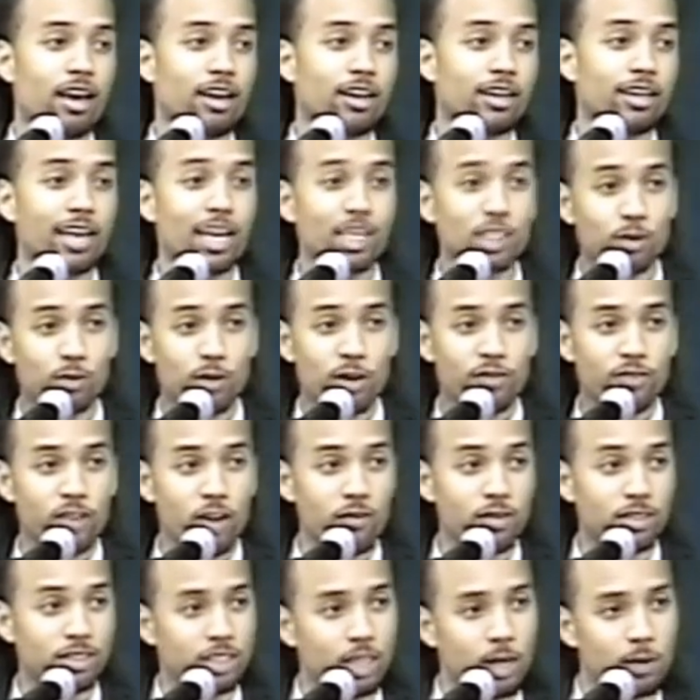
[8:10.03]
And guess what my
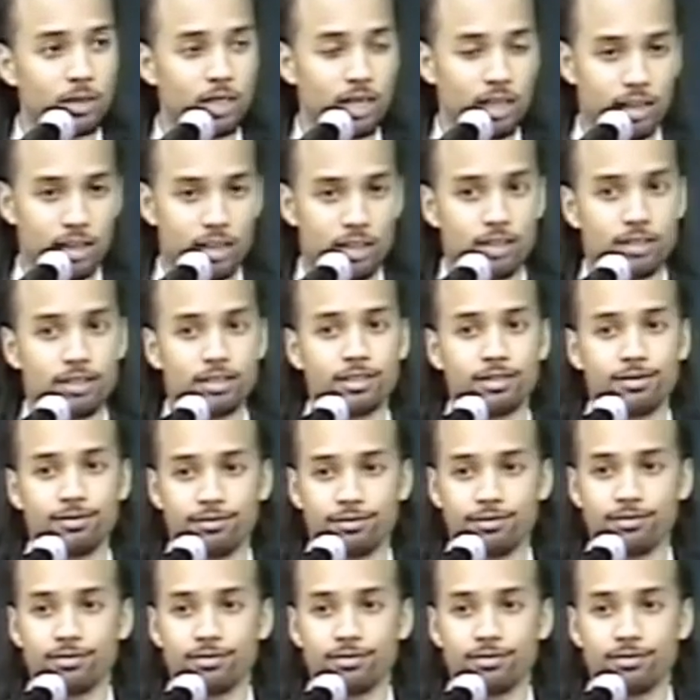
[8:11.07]
favorite subject is?